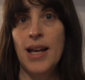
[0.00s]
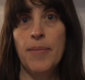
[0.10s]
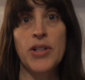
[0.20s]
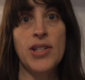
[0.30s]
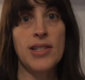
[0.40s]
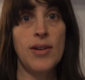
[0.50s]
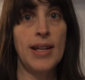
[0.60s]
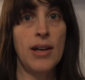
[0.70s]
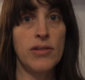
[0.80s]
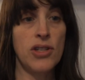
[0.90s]
but she's doing
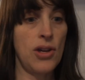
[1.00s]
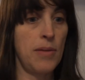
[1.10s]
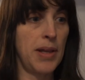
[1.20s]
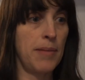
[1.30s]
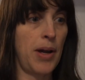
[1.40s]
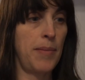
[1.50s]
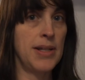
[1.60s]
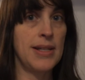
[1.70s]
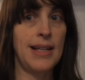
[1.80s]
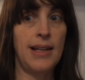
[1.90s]
it on Zoom at the moment
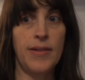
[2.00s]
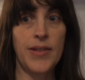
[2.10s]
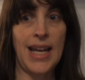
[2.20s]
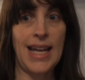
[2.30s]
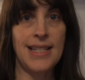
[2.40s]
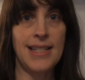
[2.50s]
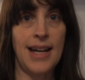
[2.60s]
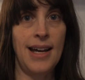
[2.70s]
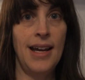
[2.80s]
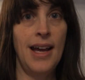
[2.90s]
until after
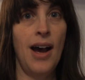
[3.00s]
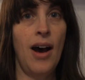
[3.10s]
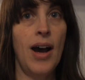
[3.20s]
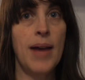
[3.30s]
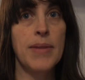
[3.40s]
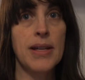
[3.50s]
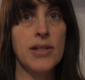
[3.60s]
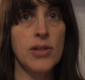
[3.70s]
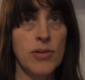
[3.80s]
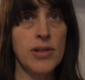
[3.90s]
Easter. I'm
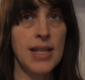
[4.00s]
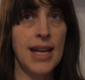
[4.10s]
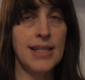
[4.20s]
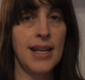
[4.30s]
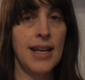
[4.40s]
exhausted